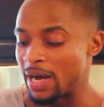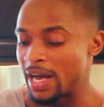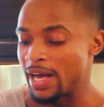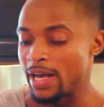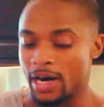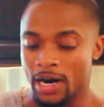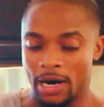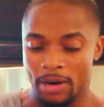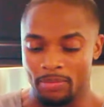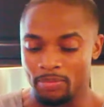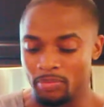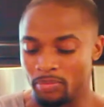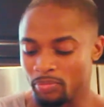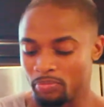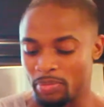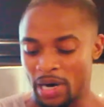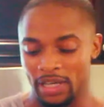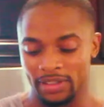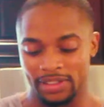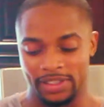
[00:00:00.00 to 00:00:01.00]
my
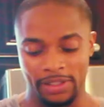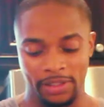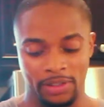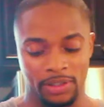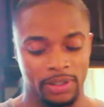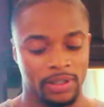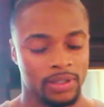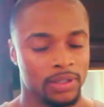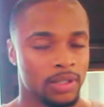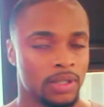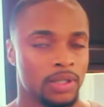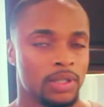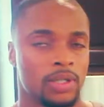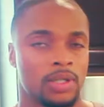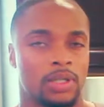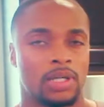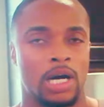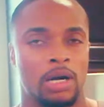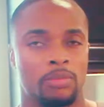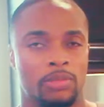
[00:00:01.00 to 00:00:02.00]
pots here,
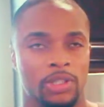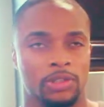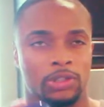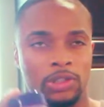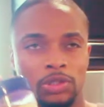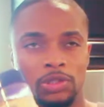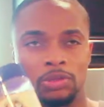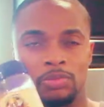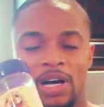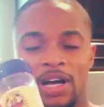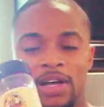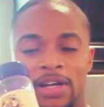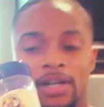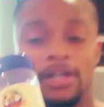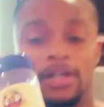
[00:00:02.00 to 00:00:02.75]
I'm gonna use my